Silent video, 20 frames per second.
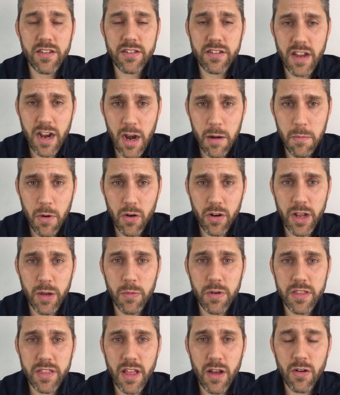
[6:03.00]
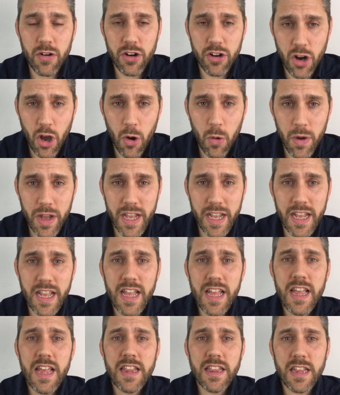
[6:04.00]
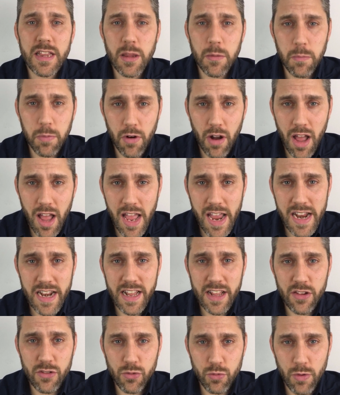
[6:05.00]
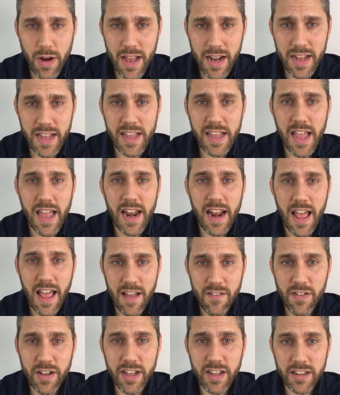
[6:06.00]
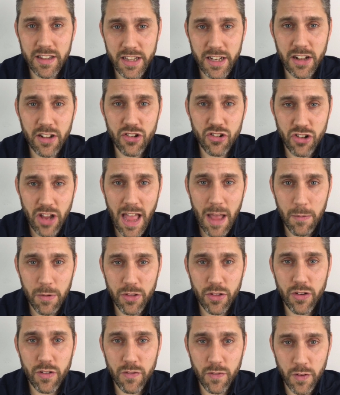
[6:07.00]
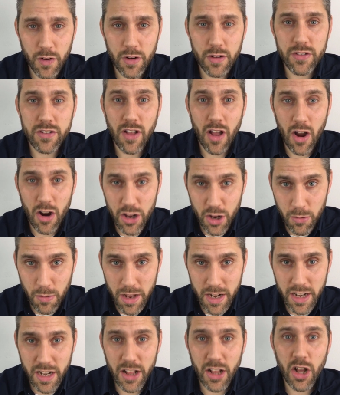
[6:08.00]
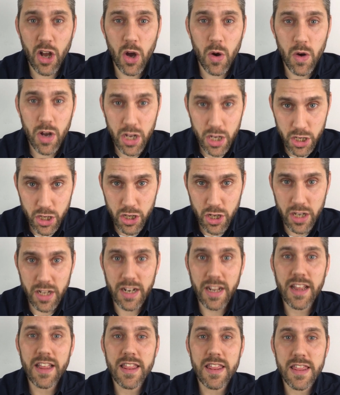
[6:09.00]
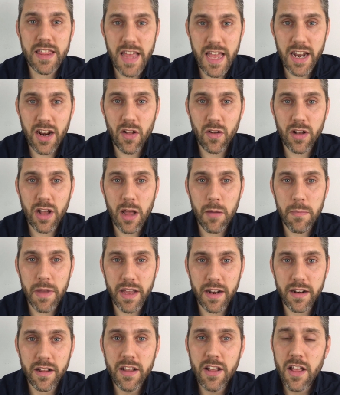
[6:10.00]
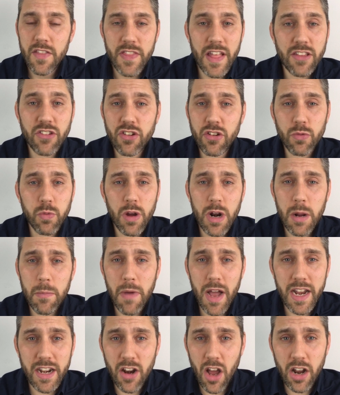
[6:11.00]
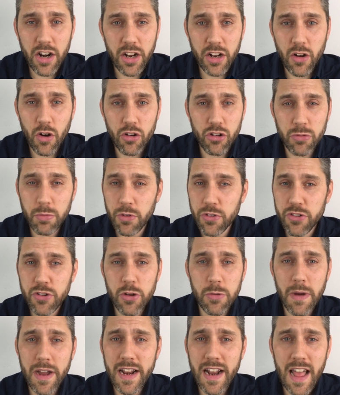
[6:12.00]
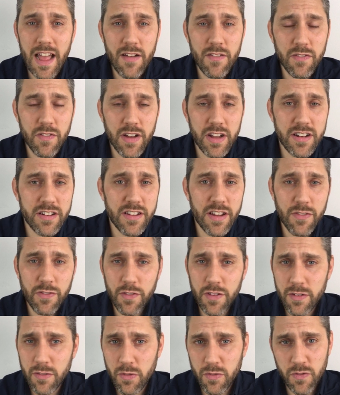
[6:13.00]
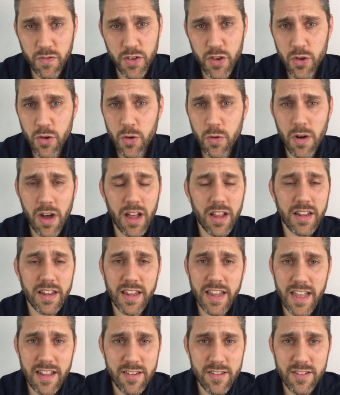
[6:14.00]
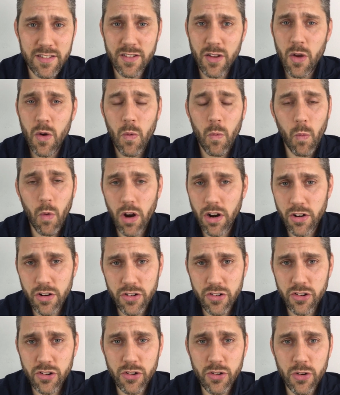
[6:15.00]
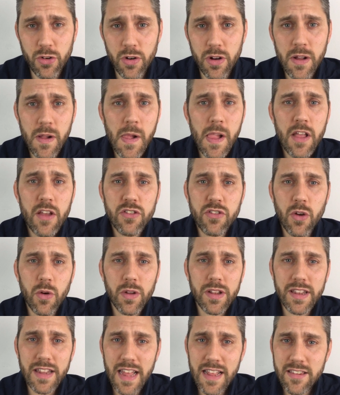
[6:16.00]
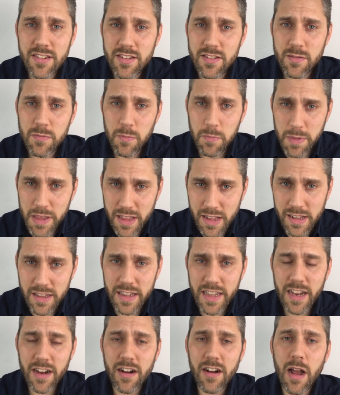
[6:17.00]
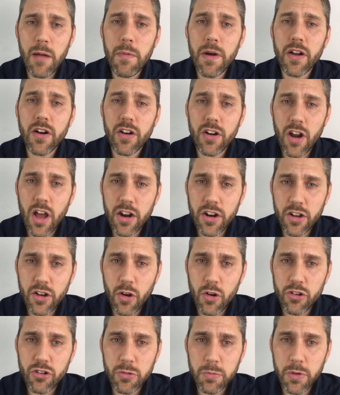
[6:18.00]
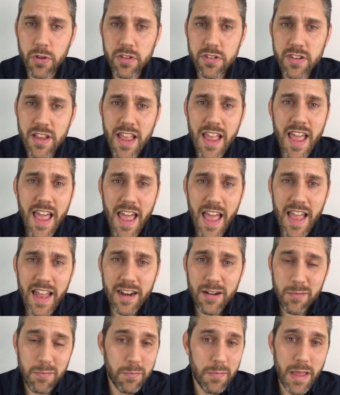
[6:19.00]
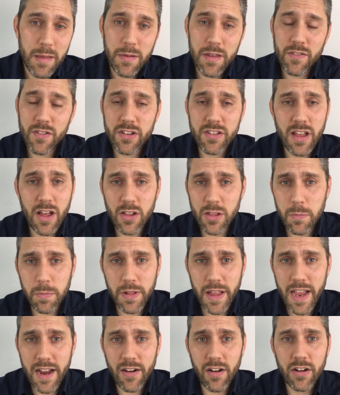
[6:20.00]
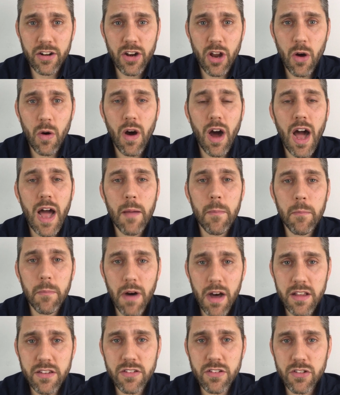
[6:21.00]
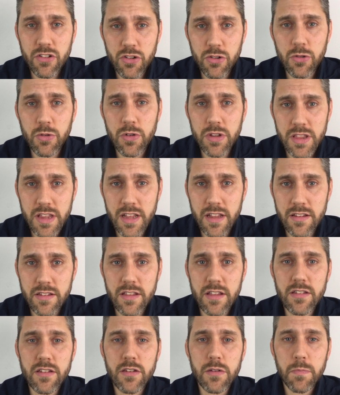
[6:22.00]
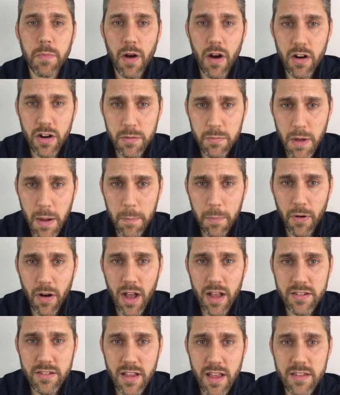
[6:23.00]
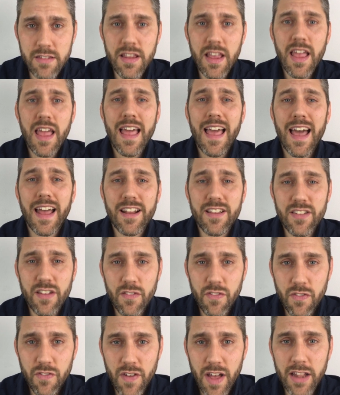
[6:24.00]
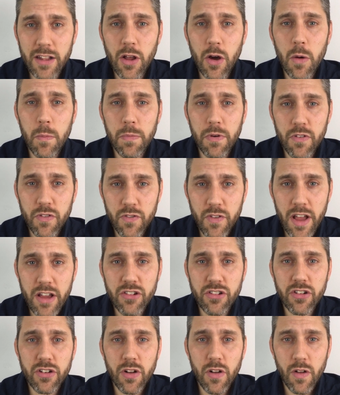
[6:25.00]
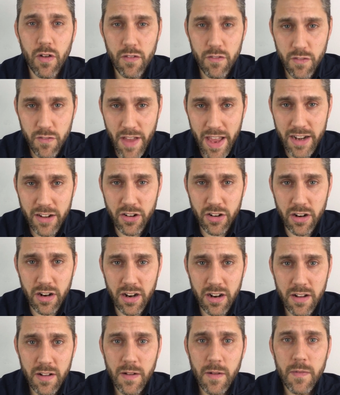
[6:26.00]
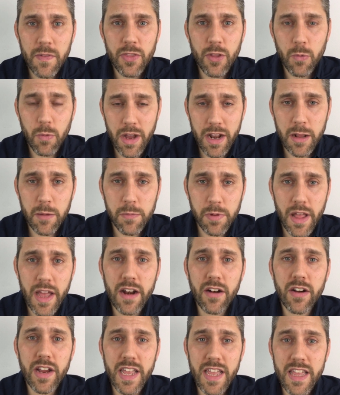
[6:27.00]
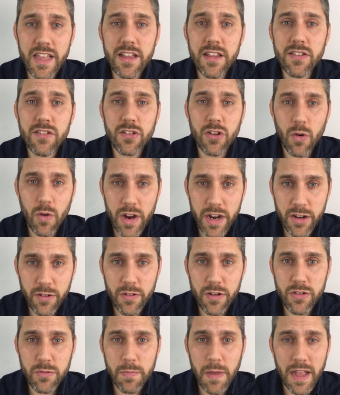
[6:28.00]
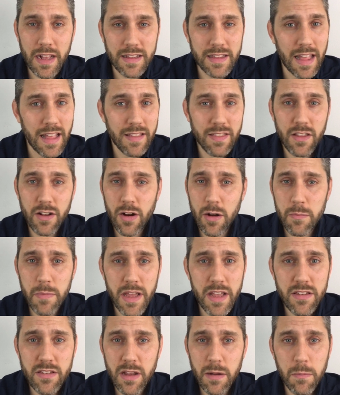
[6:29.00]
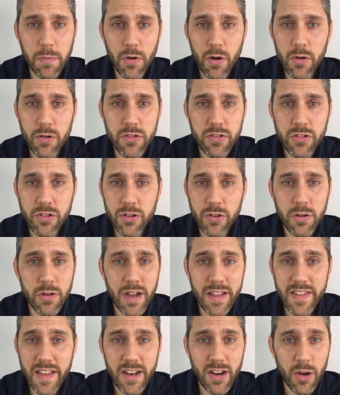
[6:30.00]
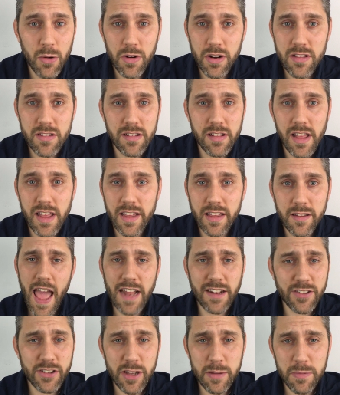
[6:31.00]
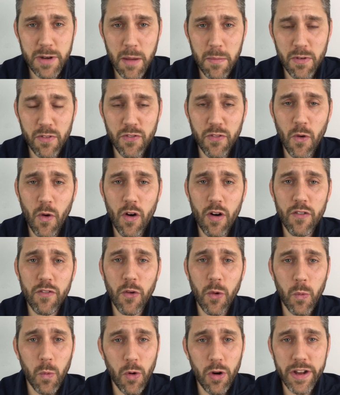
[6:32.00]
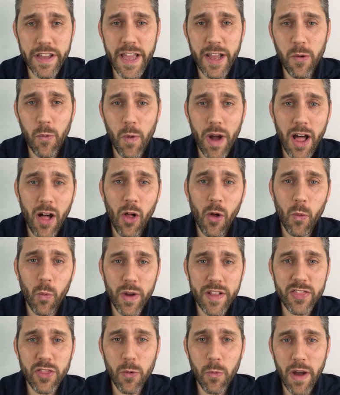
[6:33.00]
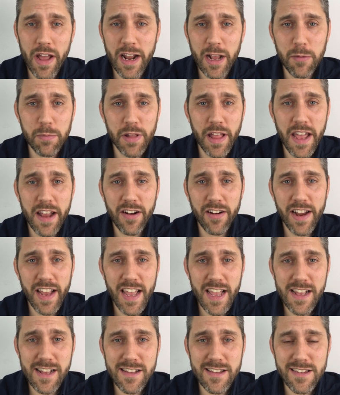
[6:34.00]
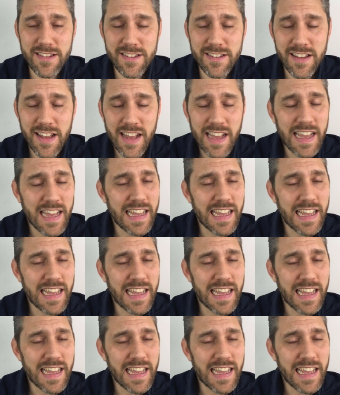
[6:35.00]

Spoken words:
a ceremony without knowing that the bride is ready and having a little chat with her first. Are you ready to go? Good. Then I'll come in. That's just one of my non-negotiables. You might have a different few, a list, one or two. So let's be clear about our non-negotiables and maybe even tell the planner, no, I must do this. This is part of my process. And as a fellow professional vendor, the wedding planner is going to respect that. They're amazing pros too, and they know what it's like. And tip number 4 for working well with the wedding planner is